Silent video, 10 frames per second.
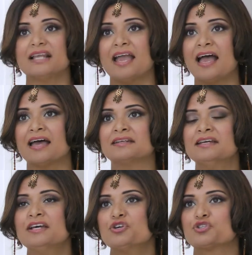
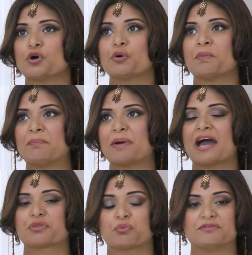And so my
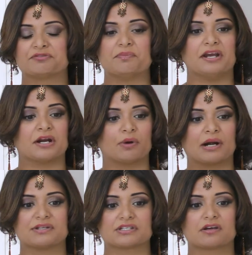path went from there, where
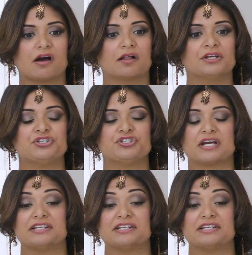I went to college.